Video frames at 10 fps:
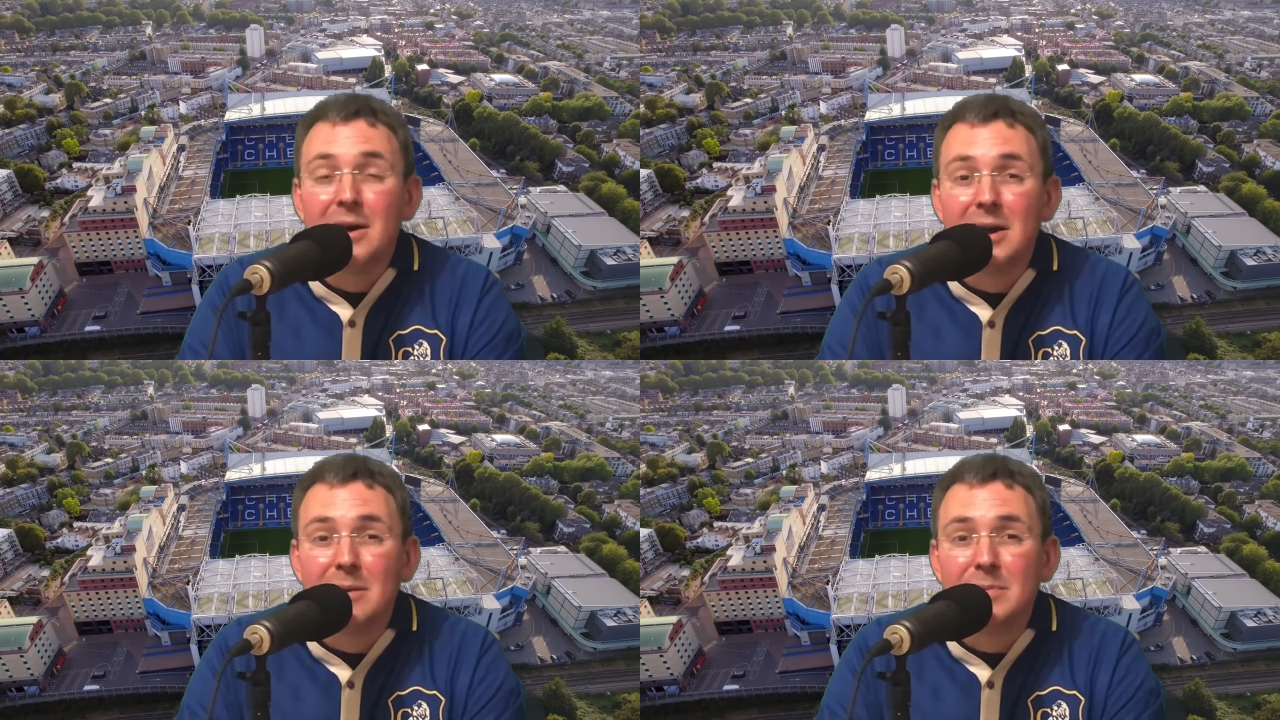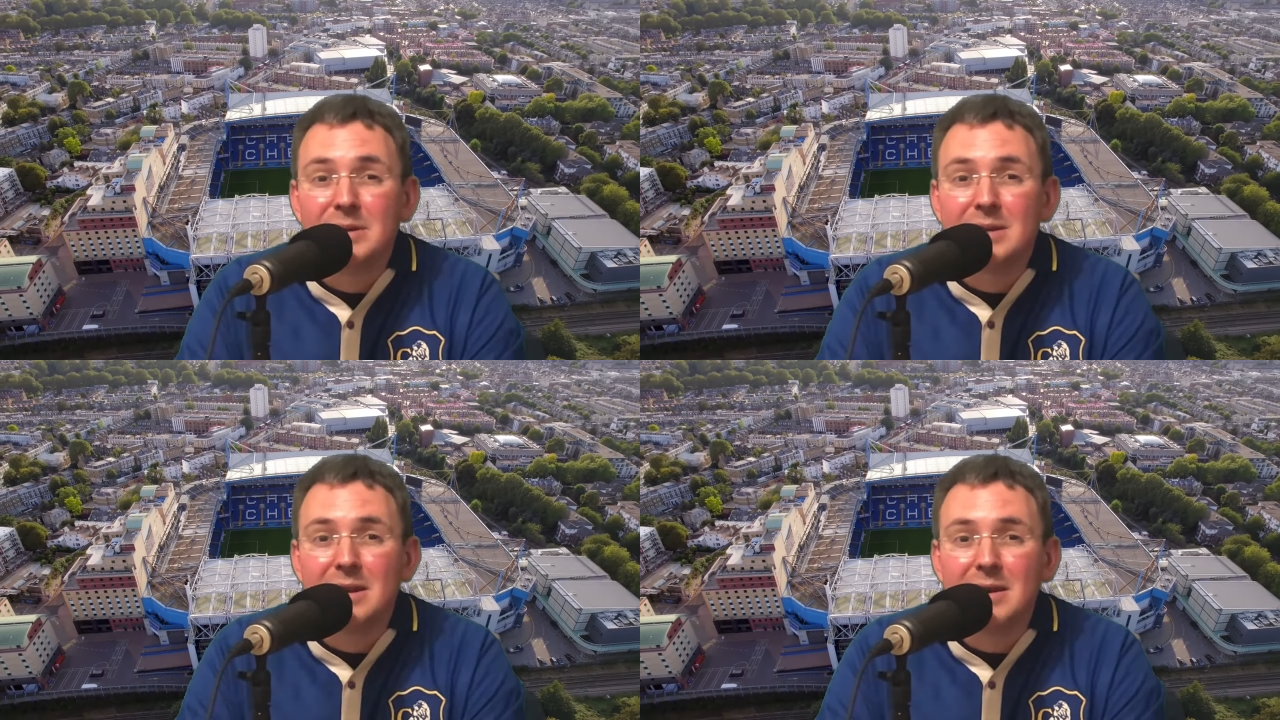Uh,
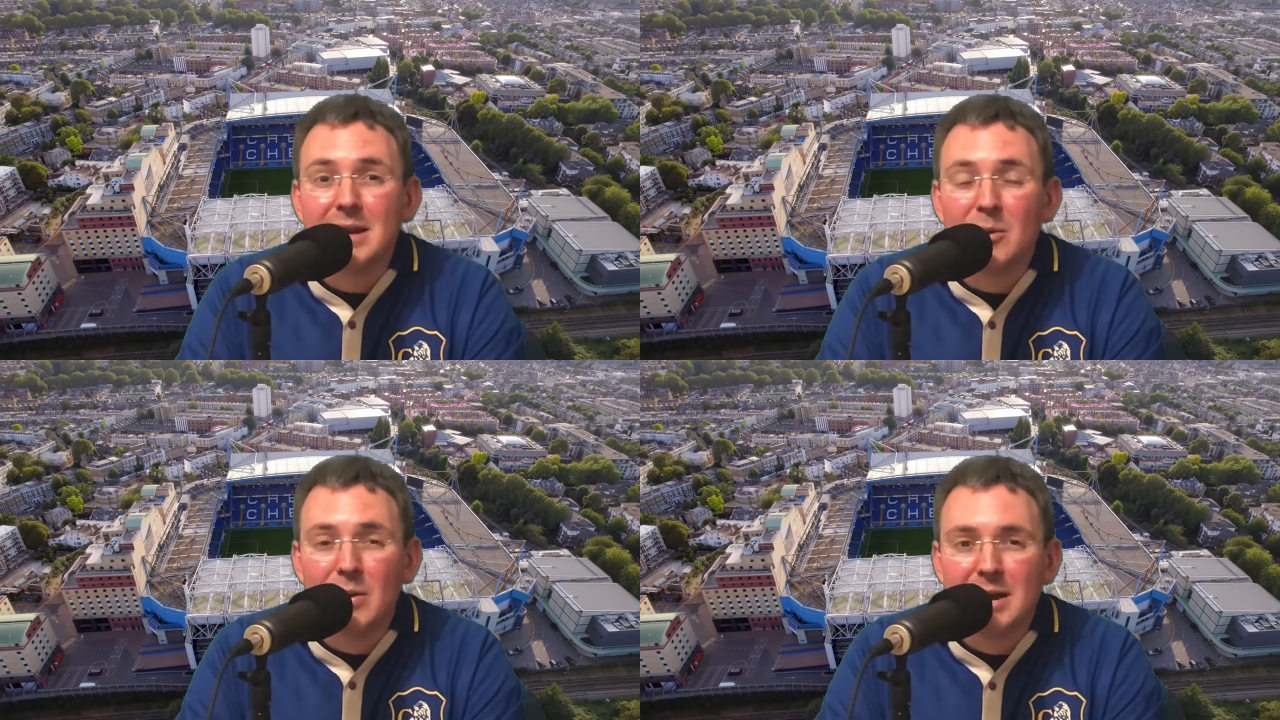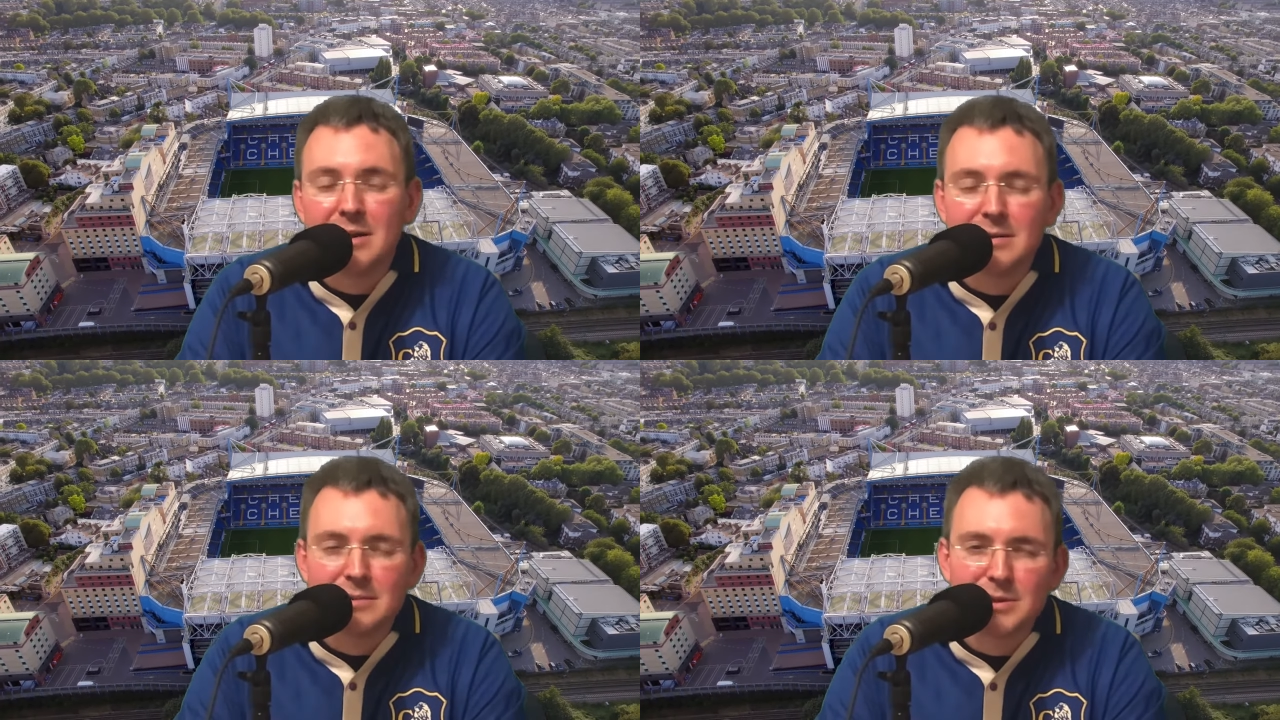but tonight I
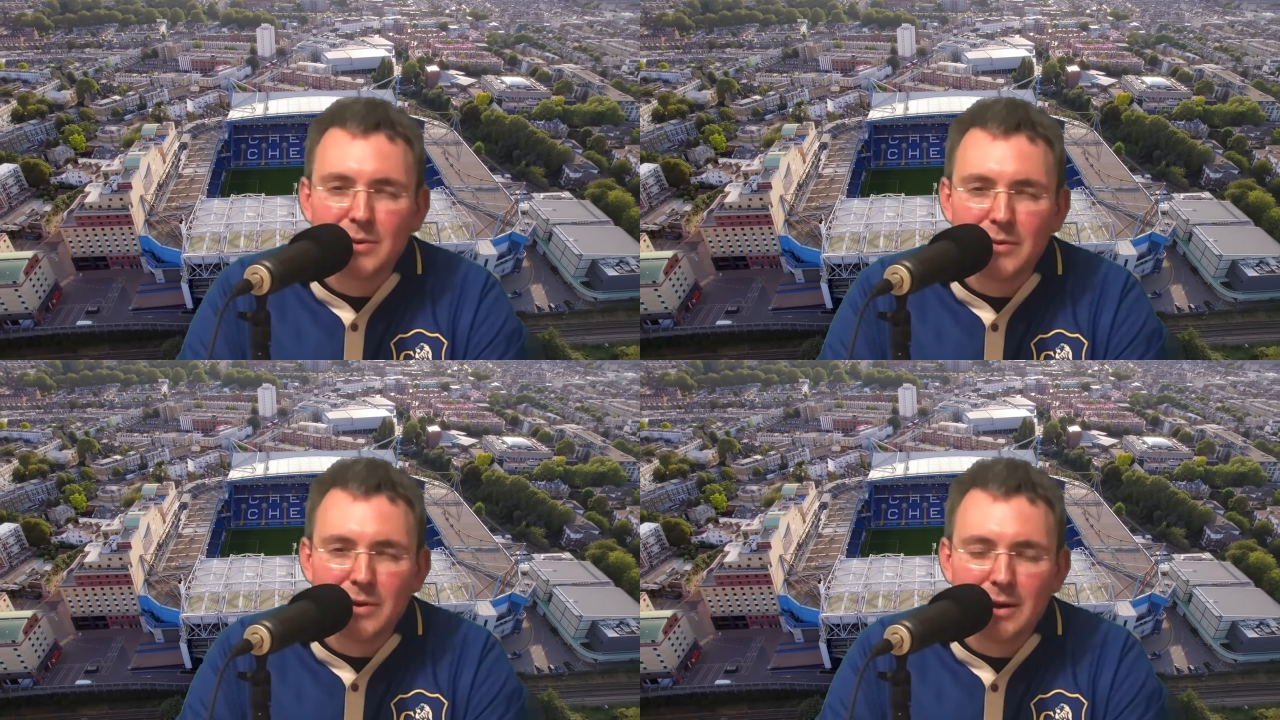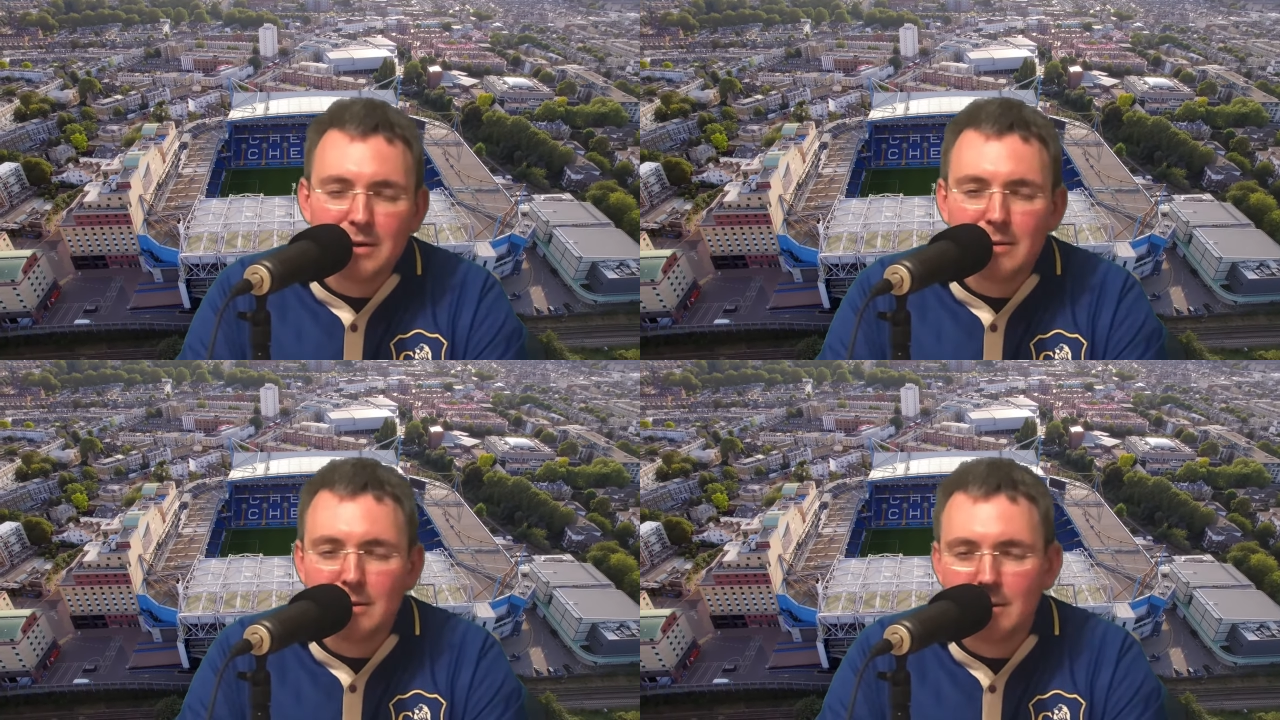went and I was sort of
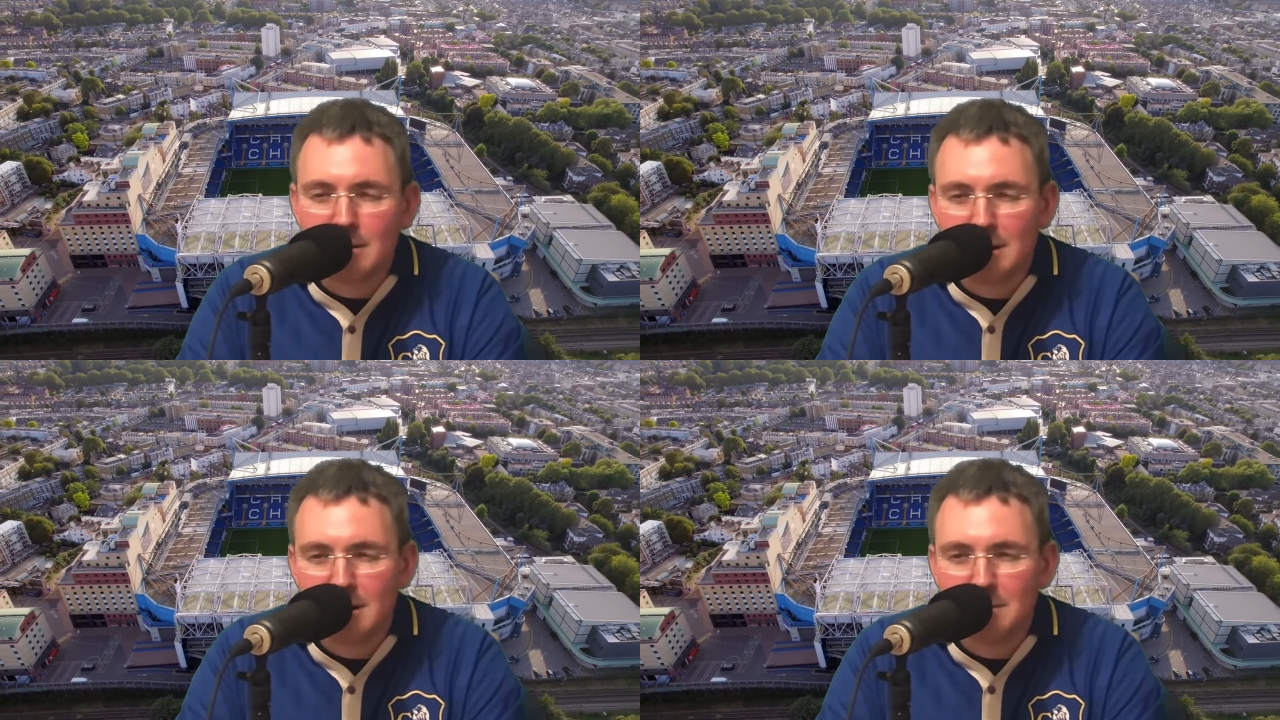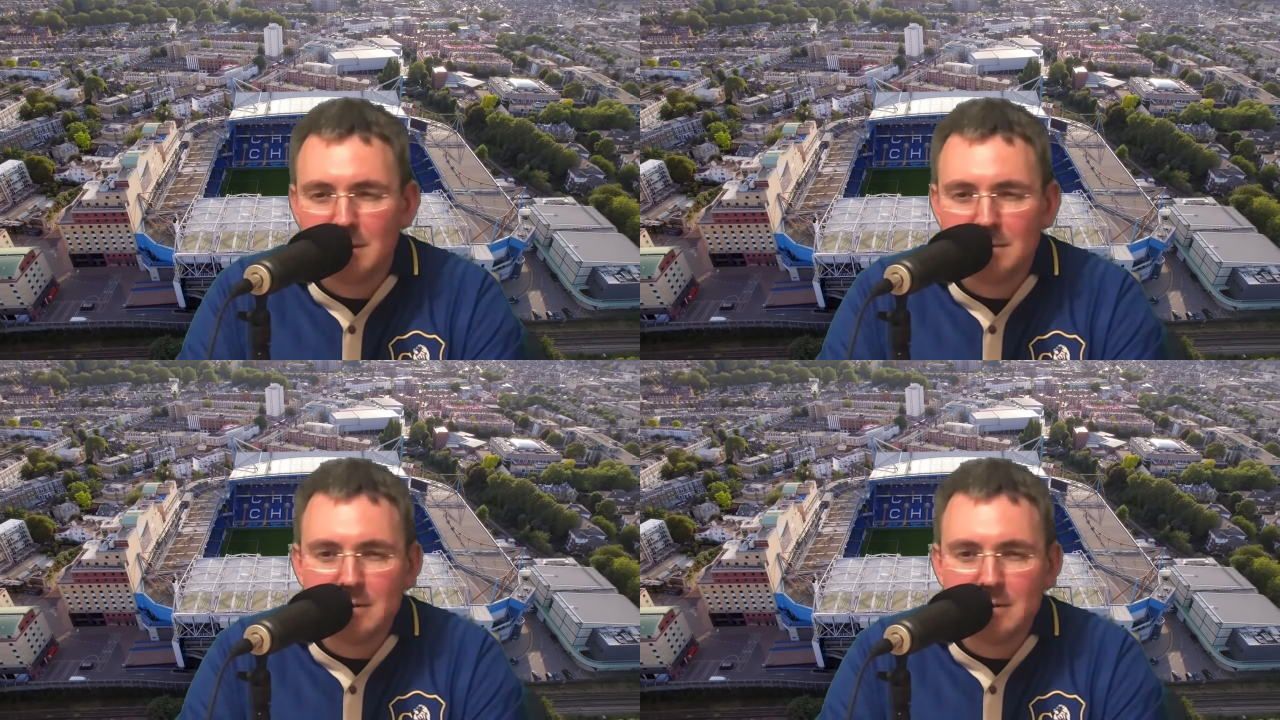like, oh, can I be,